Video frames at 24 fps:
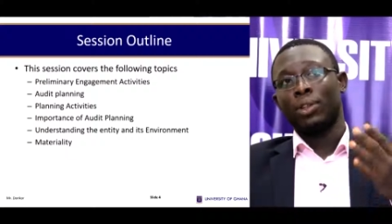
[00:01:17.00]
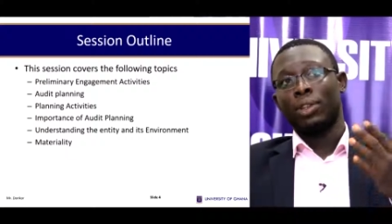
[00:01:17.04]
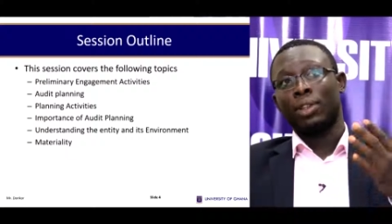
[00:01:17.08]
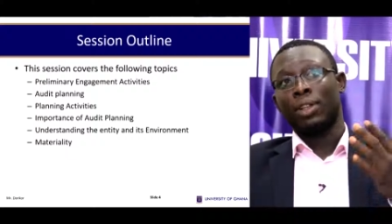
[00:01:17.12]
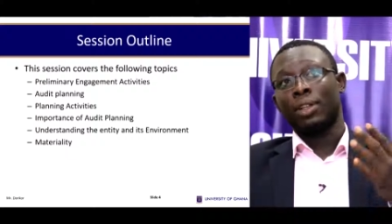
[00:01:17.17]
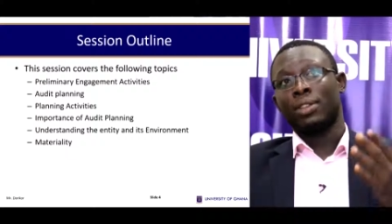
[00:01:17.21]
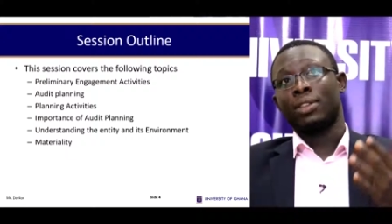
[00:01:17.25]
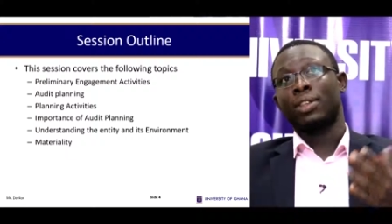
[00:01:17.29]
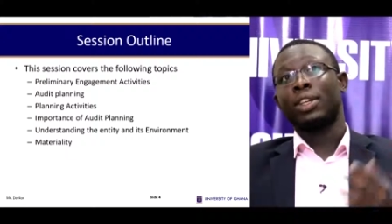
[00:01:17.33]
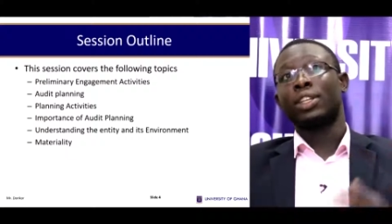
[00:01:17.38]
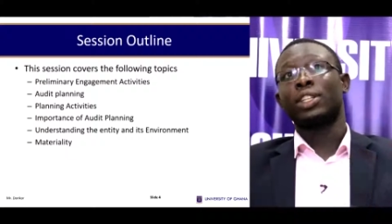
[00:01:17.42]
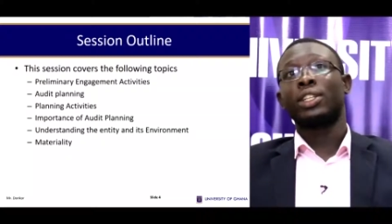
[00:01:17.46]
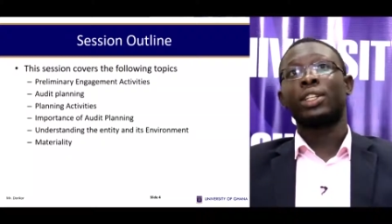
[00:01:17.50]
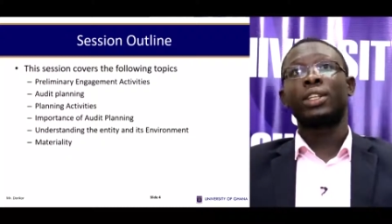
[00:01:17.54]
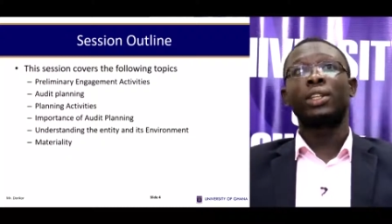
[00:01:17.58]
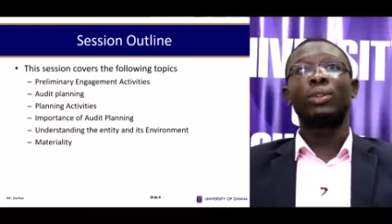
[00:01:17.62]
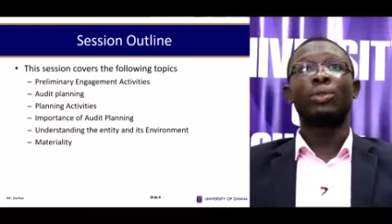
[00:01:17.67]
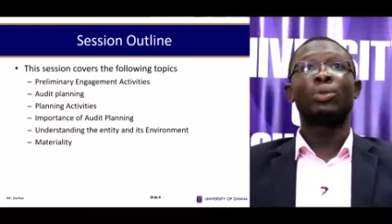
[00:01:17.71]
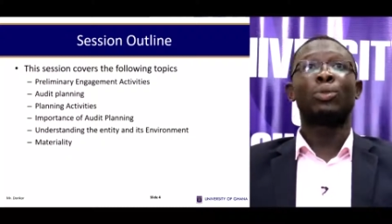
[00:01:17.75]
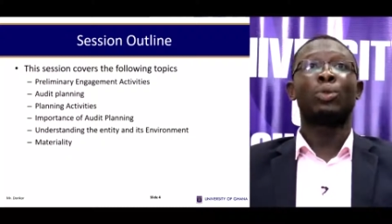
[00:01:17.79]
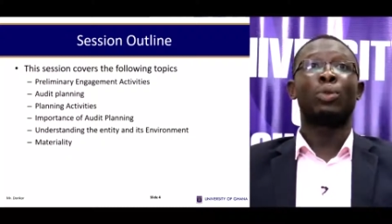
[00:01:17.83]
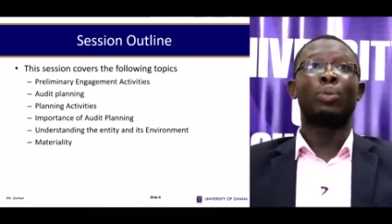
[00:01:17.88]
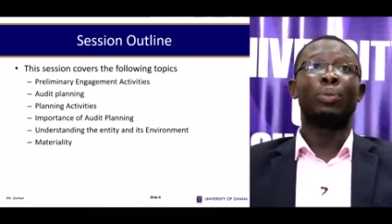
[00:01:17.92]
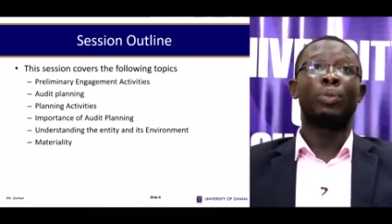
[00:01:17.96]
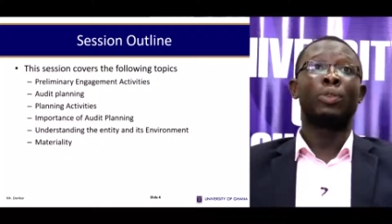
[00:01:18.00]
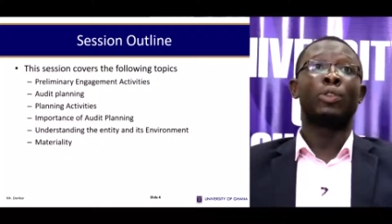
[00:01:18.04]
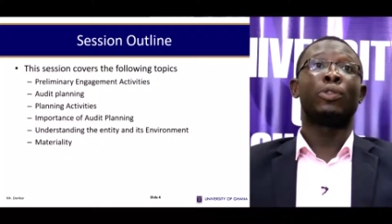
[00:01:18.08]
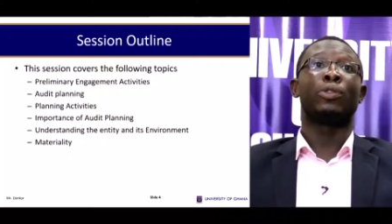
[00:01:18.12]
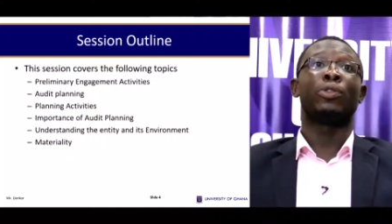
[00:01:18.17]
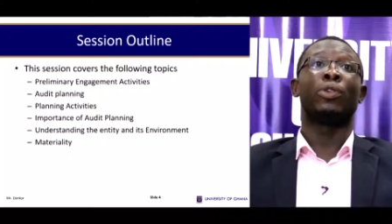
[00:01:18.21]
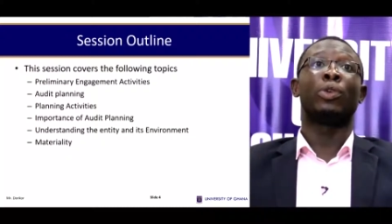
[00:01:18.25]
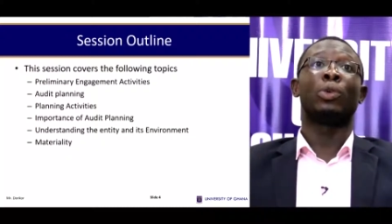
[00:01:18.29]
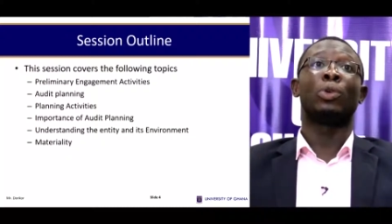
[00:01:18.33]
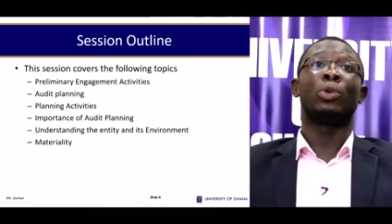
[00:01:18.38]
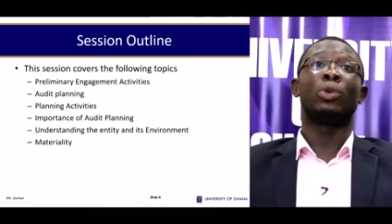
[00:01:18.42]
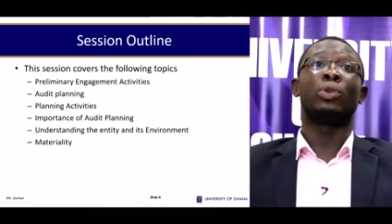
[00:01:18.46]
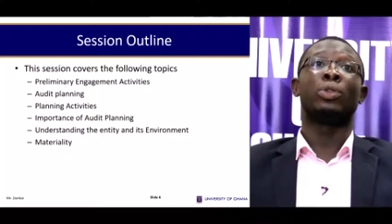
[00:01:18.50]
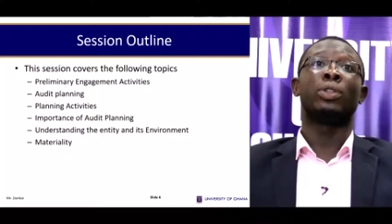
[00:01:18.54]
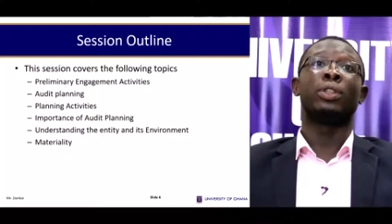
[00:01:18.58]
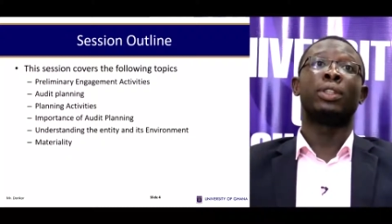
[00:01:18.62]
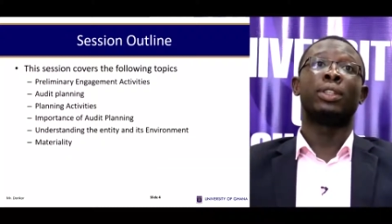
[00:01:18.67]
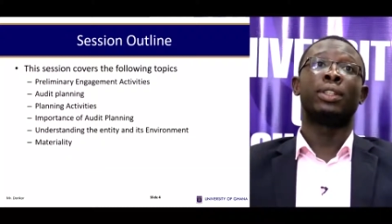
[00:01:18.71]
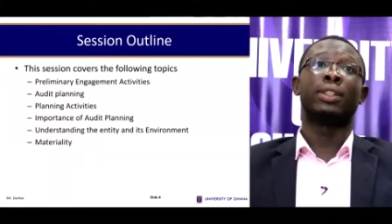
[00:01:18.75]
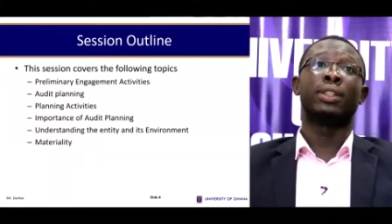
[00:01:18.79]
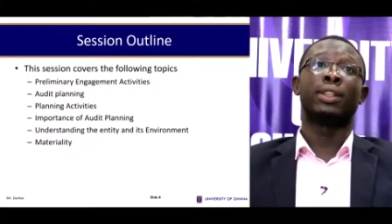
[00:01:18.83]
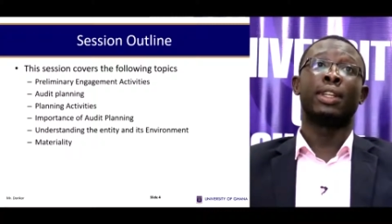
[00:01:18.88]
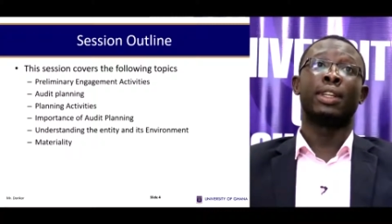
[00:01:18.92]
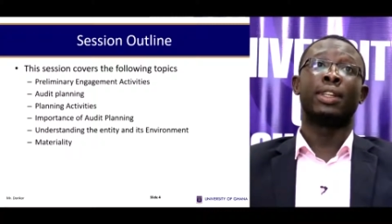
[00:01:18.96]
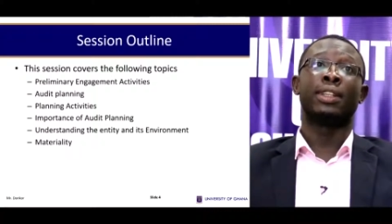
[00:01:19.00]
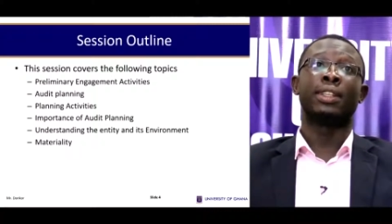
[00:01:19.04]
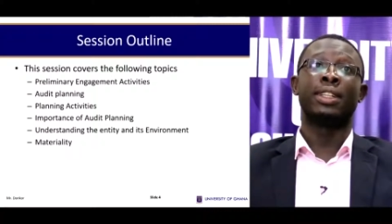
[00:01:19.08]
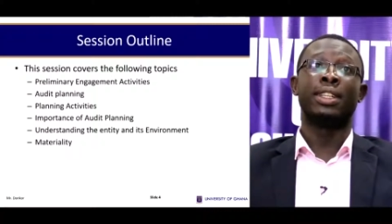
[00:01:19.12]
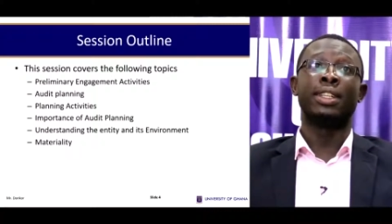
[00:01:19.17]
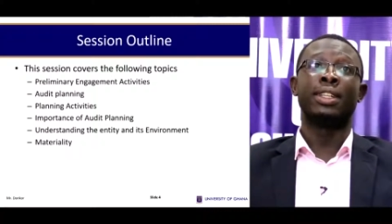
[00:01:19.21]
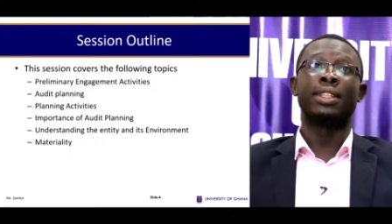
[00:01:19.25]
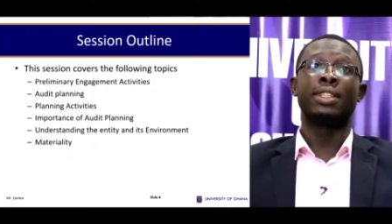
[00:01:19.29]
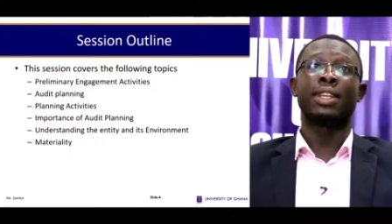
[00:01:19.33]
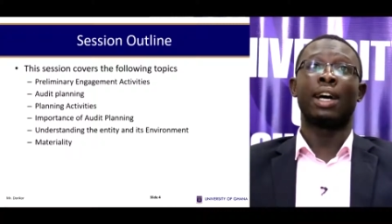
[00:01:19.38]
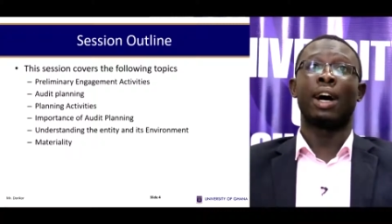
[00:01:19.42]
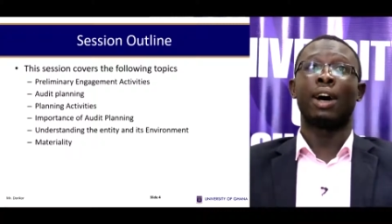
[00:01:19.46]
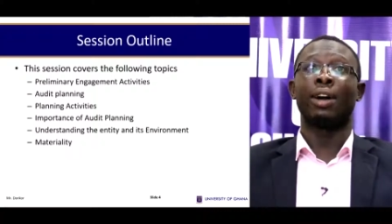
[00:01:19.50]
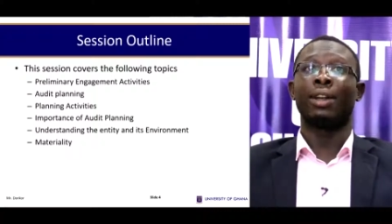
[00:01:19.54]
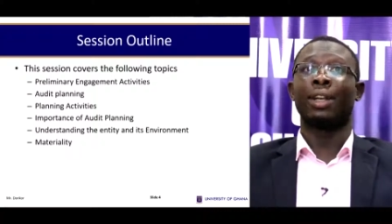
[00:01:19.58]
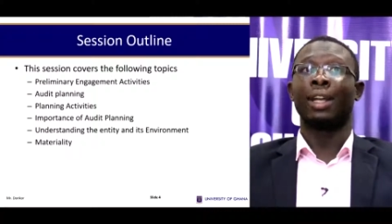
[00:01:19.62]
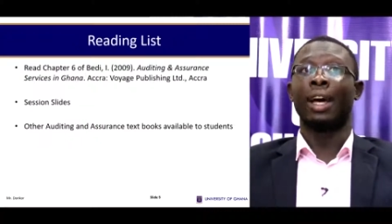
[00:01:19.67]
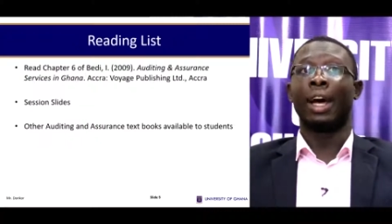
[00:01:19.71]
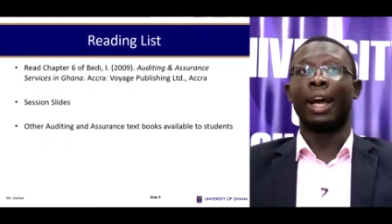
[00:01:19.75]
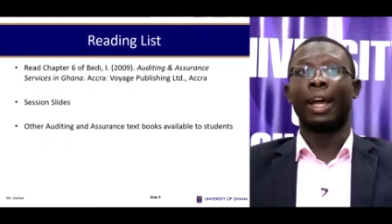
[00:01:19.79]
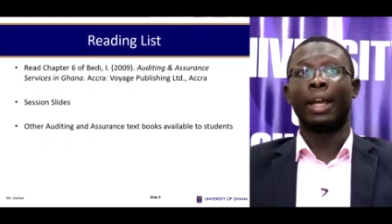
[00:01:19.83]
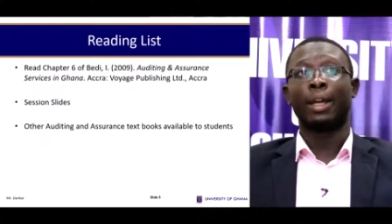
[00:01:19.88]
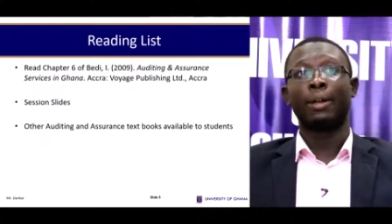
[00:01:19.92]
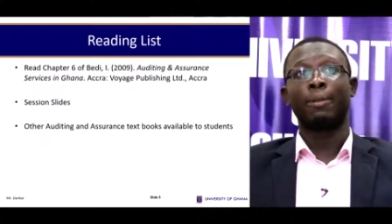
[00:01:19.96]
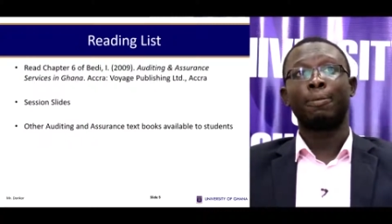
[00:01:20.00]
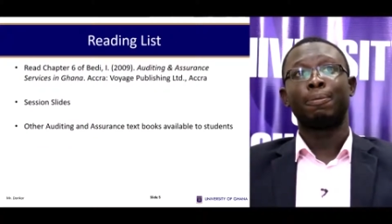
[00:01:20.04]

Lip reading: The session will follow these outline.